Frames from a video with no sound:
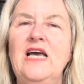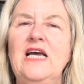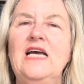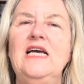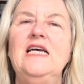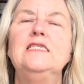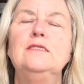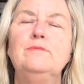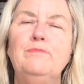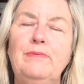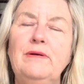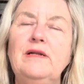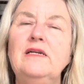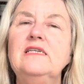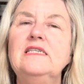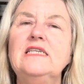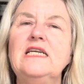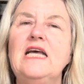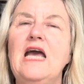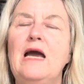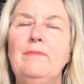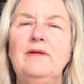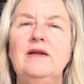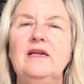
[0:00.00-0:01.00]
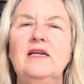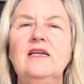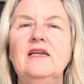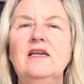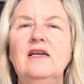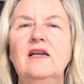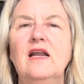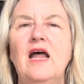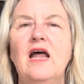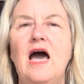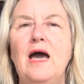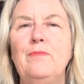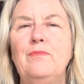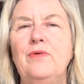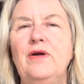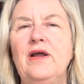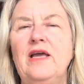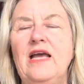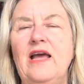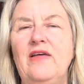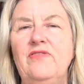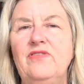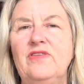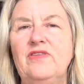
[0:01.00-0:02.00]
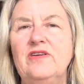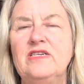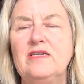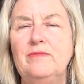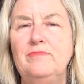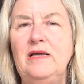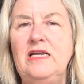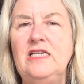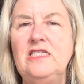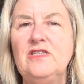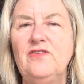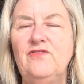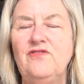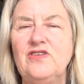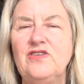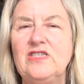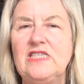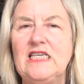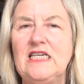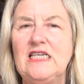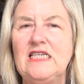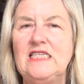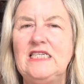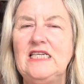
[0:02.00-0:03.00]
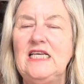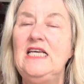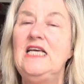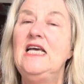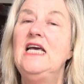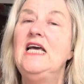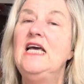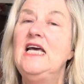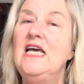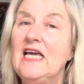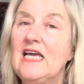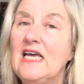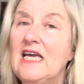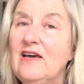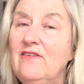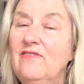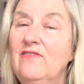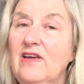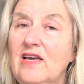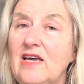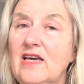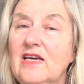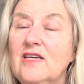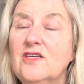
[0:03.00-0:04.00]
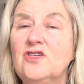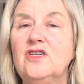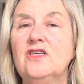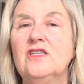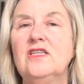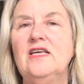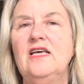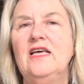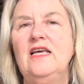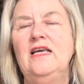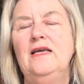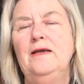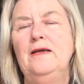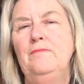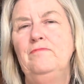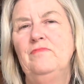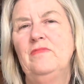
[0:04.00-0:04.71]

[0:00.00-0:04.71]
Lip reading: It's building up a little library at the dementia facility, giving it to the